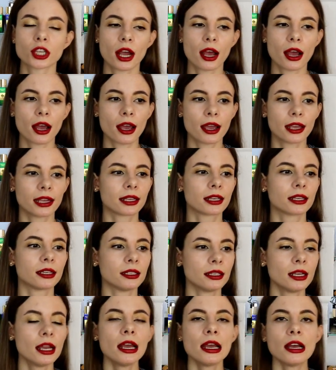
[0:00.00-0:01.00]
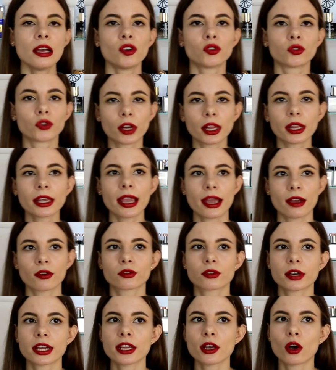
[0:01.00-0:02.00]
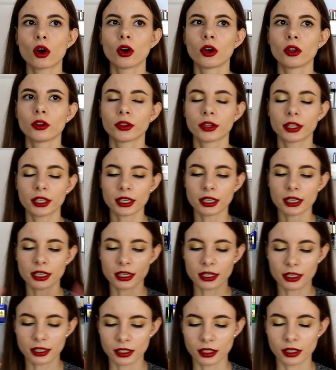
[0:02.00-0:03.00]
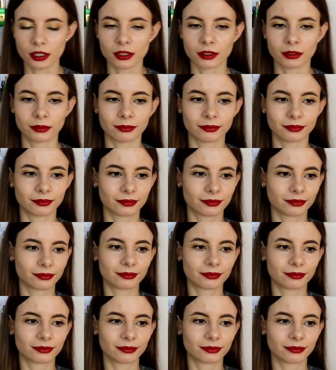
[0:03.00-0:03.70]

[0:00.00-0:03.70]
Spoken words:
I really agree on the